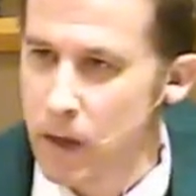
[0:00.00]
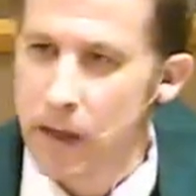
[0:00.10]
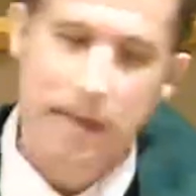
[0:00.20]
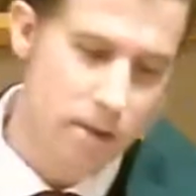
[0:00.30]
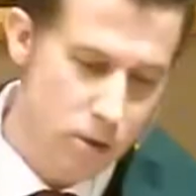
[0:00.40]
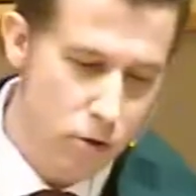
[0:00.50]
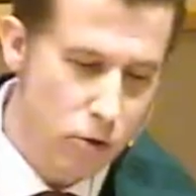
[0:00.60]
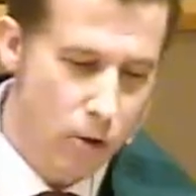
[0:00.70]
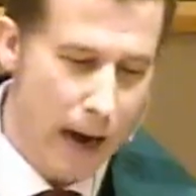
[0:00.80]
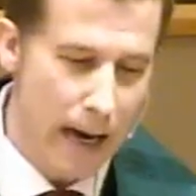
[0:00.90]
In
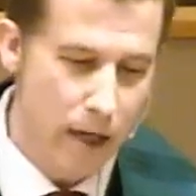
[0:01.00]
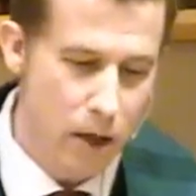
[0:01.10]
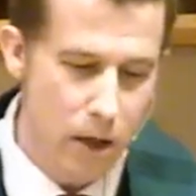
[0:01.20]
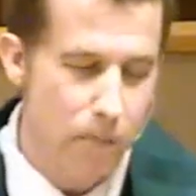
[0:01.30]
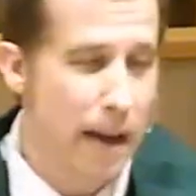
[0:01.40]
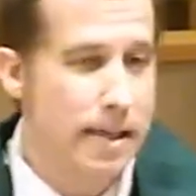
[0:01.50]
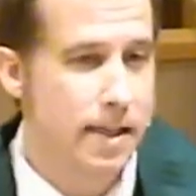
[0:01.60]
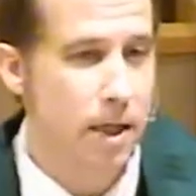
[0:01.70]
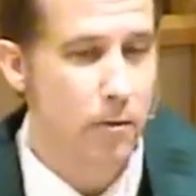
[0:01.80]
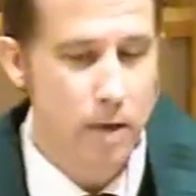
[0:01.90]
school, I learned
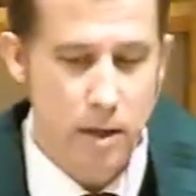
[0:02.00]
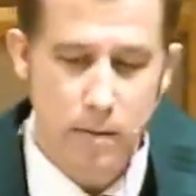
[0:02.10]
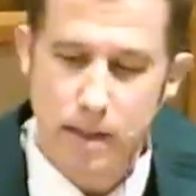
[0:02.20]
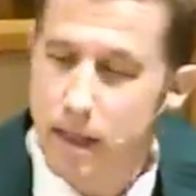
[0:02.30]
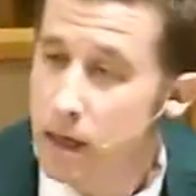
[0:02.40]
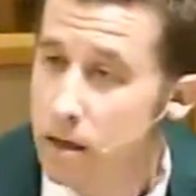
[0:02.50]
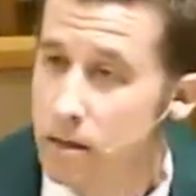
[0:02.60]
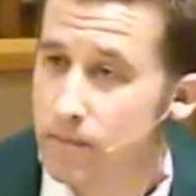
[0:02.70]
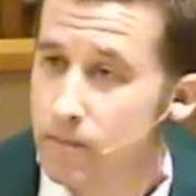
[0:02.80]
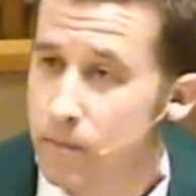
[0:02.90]
basic arithmetic.
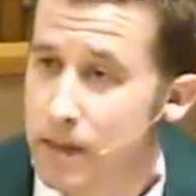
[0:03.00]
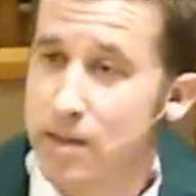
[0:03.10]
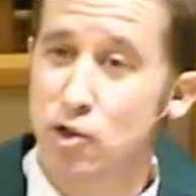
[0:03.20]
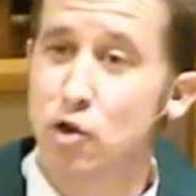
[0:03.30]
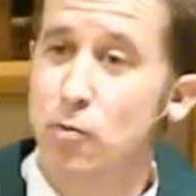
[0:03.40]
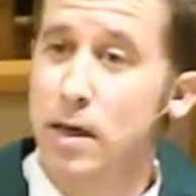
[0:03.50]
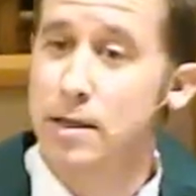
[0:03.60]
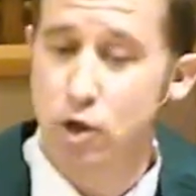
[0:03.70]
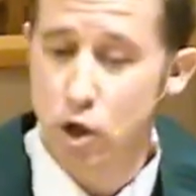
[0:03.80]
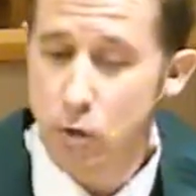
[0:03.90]
2
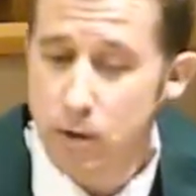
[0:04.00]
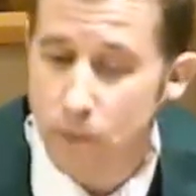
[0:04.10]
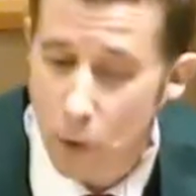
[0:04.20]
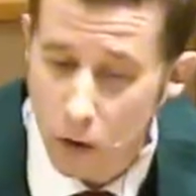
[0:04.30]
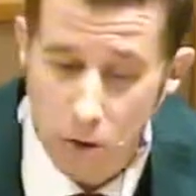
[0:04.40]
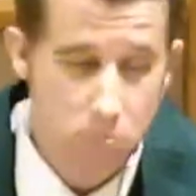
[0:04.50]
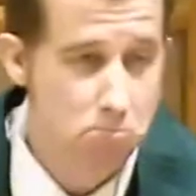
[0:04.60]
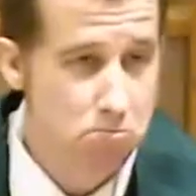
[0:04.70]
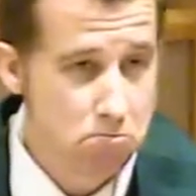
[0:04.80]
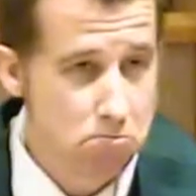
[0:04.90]
plus 2 is 4.
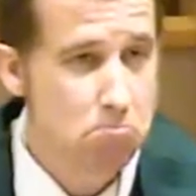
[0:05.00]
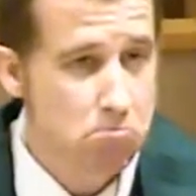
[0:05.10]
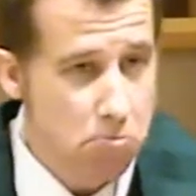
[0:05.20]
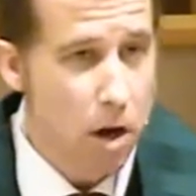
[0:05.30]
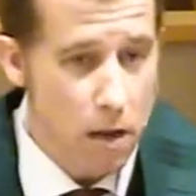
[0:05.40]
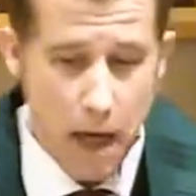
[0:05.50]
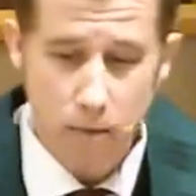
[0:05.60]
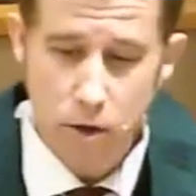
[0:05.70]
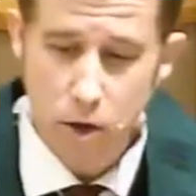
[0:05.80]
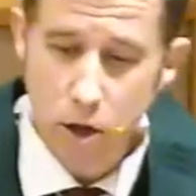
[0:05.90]
And
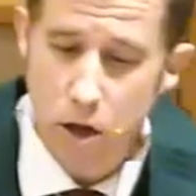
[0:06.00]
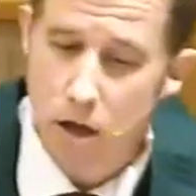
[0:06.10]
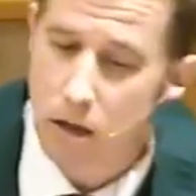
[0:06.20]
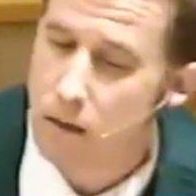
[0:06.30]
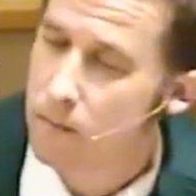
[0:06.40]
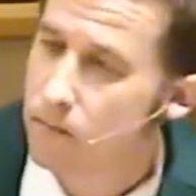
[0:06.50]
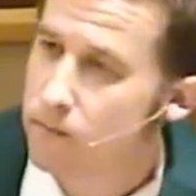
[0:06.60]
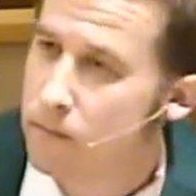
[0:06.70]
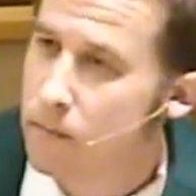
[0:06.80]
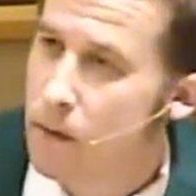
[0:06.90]
that was good.
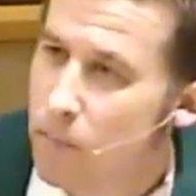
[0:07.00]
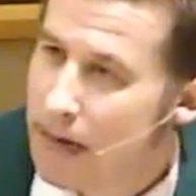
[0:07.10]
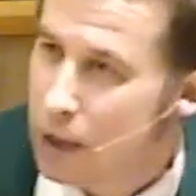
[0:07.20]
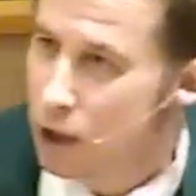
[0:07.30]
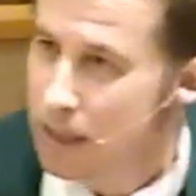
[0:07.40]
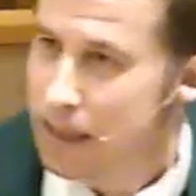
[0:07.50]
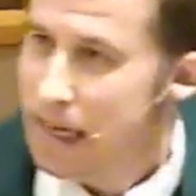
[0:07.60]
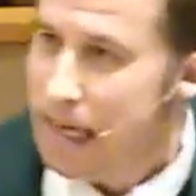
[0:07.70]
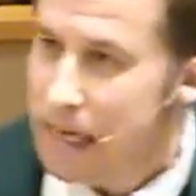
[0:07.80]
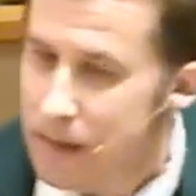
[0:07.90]
But I couldn't
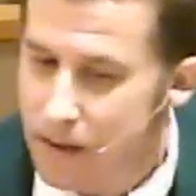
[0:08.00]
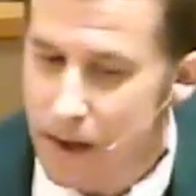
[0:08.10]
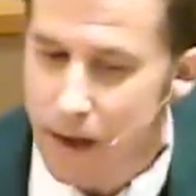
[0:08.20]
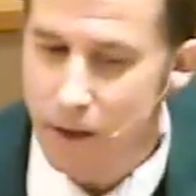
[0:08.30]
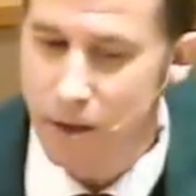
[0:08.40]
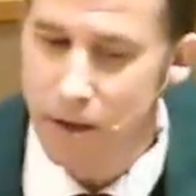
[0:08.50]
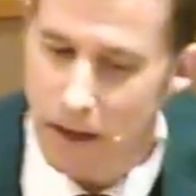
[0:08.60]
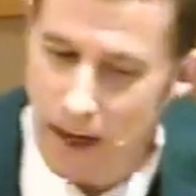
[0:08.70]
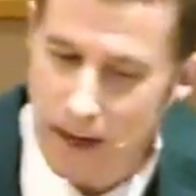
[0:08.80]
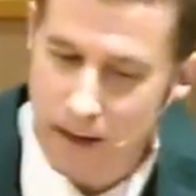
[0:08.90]
end there, could
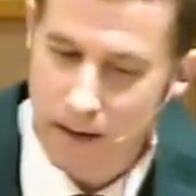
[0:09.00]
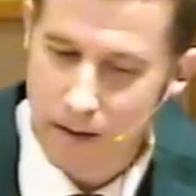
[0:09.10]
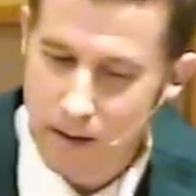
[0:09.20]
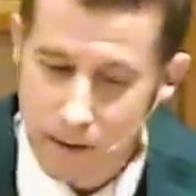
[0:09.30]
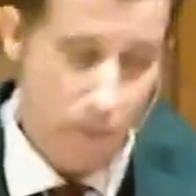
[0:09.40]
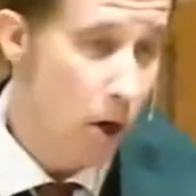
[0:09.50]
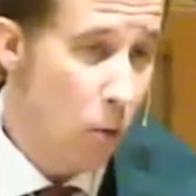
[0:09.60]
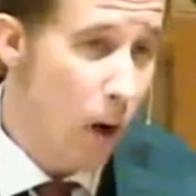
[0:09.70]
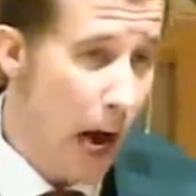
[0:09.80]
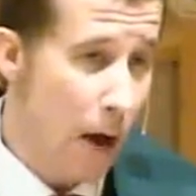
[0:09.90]
I? For a
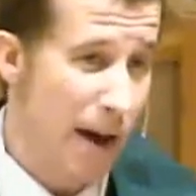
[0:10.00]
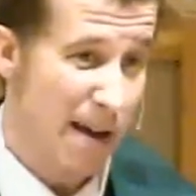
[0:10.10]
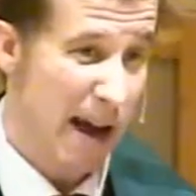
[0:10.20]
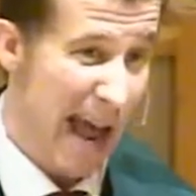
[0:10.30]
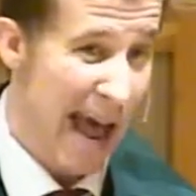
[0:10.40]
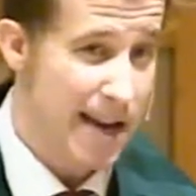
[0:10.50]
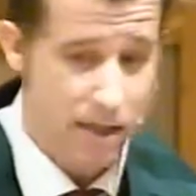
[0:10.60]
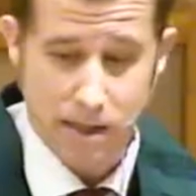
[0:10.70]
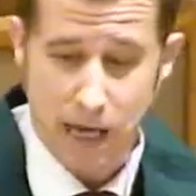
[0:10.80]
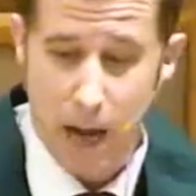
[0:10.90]
while, I had to
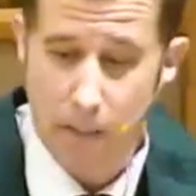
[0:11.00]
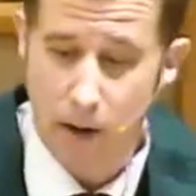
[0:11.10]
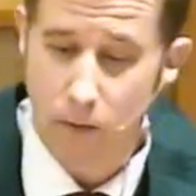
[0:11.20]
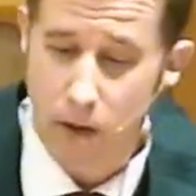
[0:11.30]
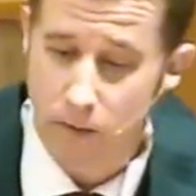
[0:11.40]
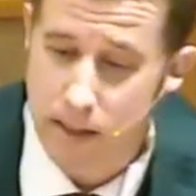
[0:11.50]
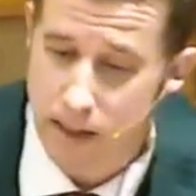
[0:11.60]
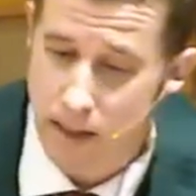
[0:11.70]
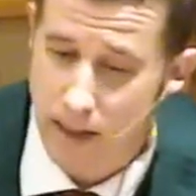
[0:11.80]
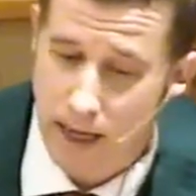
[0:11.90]
stop at
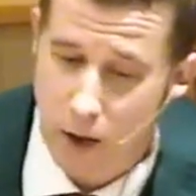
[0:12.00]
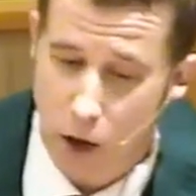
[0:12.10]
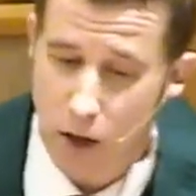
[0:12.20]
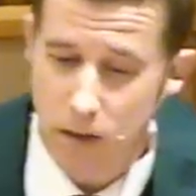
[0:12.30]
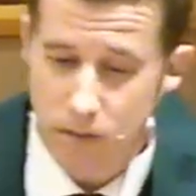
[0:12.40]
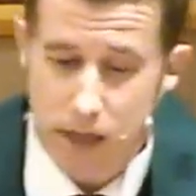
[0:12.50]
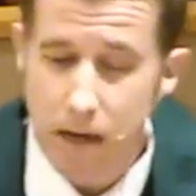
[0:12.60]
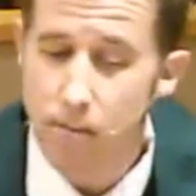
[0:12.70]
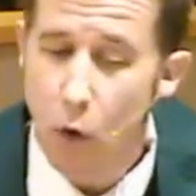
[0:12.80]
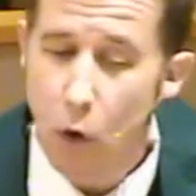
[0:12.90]
arithmetic. I couldn't have
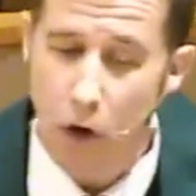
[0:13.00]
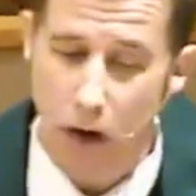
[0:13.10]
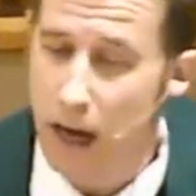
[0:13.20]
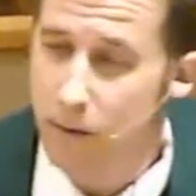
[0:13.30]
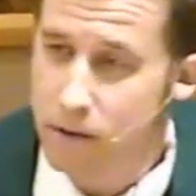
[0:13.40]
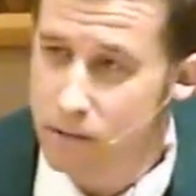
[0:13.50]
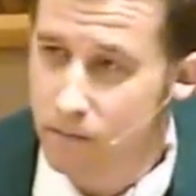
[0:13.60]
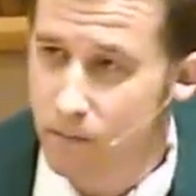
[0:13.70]
done more. I was